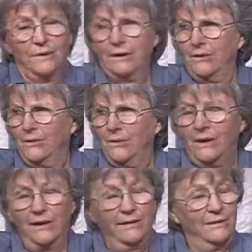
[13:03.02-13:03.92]
you know,
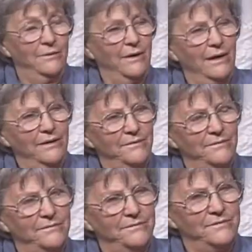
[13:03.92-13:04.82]
I've
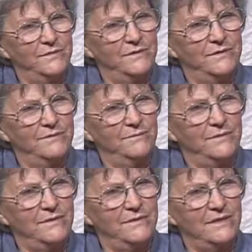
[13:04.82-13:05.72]

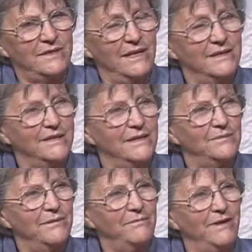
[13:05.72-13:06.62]
discussed
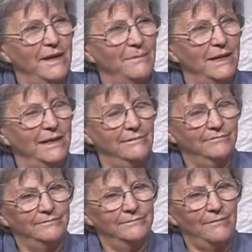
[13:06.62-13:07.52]
this with family,
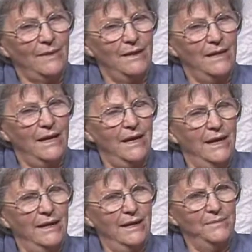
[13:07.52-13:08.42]

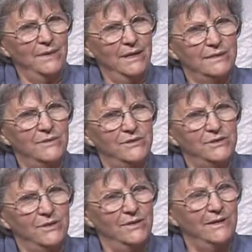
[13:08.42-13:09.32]
and I'm not so
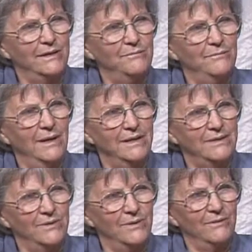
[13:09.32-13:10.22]
sure that my
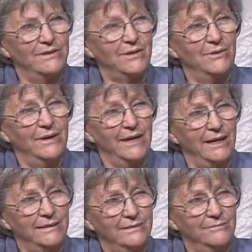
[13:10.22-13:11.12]
story was correct.